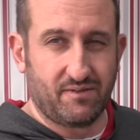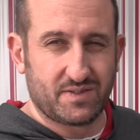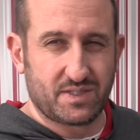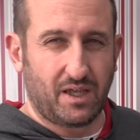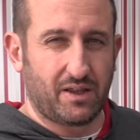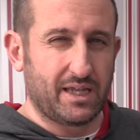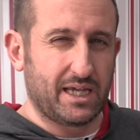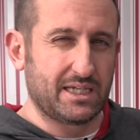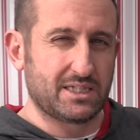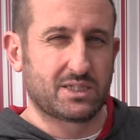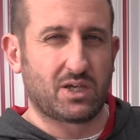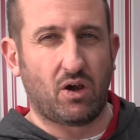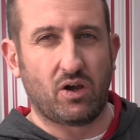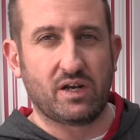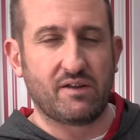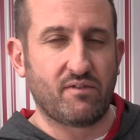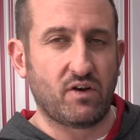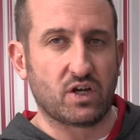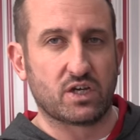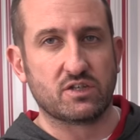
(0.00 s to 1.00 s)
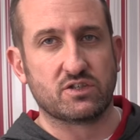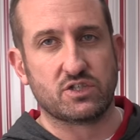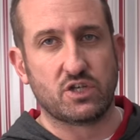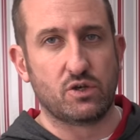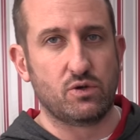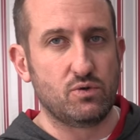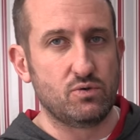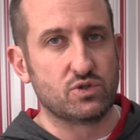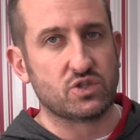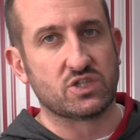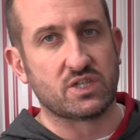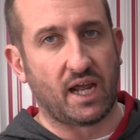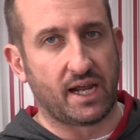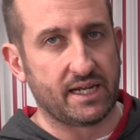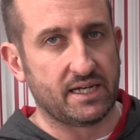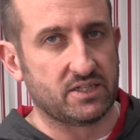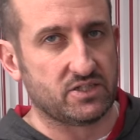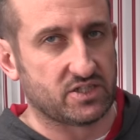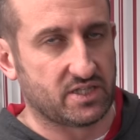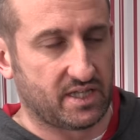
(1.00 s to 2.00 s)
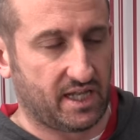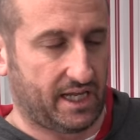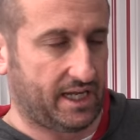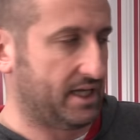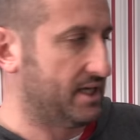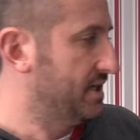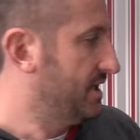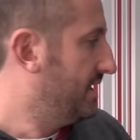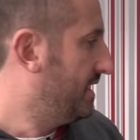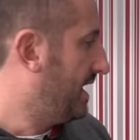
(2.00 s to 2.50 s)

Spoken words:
So it's kind of like a two-stage thing.